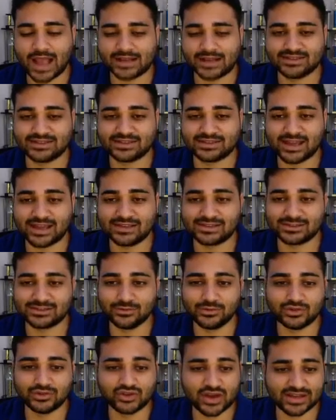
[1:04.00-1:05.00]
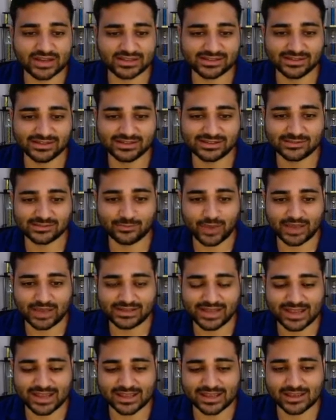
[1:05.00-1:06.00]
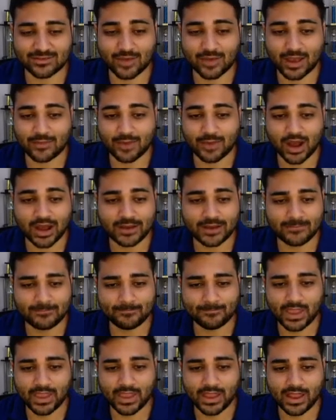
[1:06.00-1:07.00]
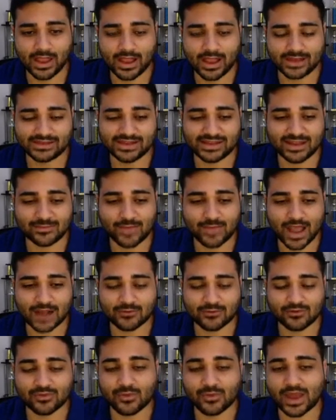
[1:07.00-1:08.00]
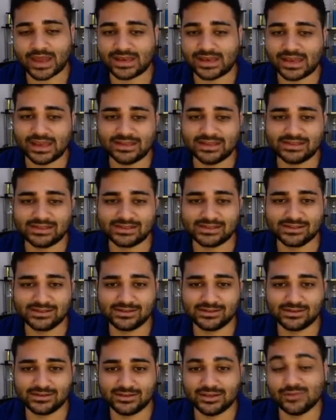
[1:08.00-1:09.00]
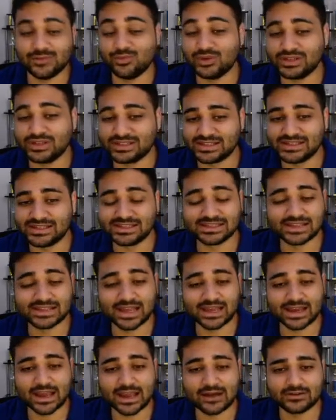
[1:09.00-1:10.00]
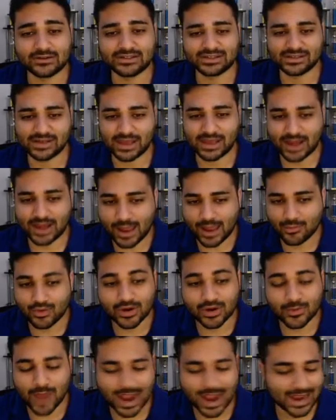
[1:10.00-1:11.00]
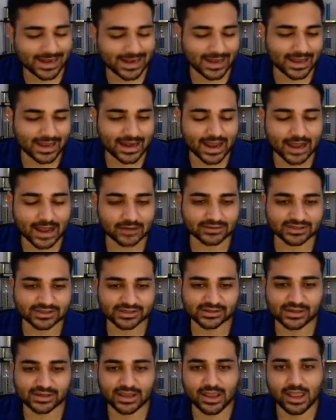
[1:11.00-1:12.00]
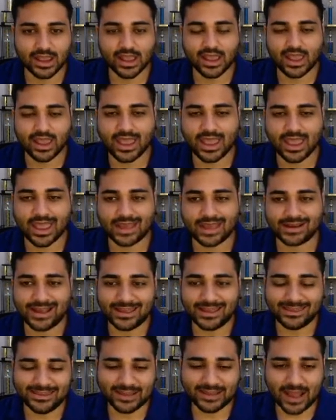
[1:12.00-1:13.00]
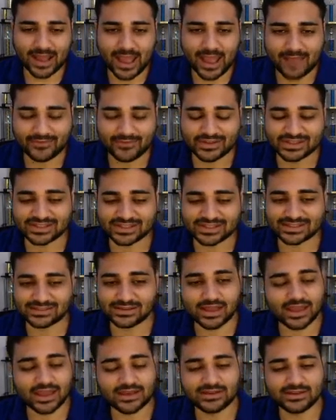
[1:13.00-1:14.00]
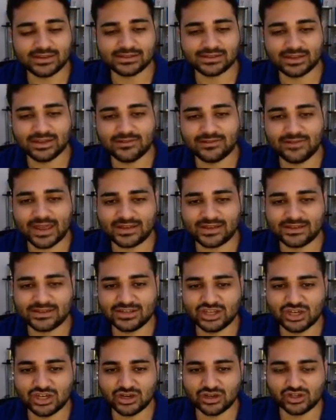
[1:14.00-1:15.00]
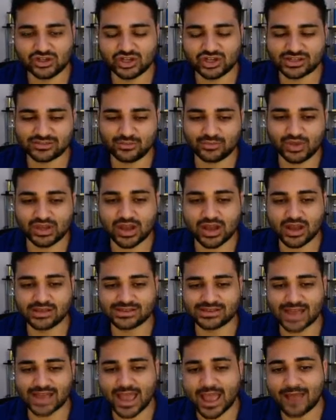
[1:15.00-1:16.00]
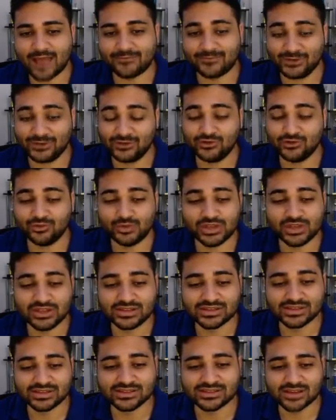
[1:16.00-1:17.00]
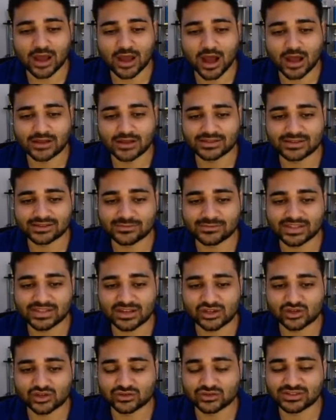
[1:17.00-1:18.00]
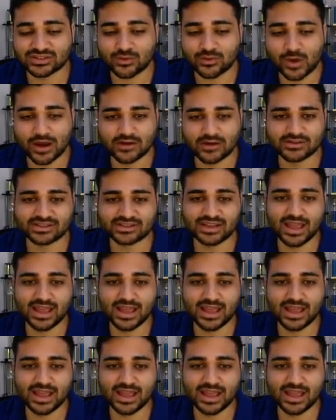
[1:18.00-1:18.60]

decides to address this by taking my pawn. I take back with my knight. He brings his knight out, and I bring my knight out. And I think I have a slight advantage here just because I have two pieces on some central squares,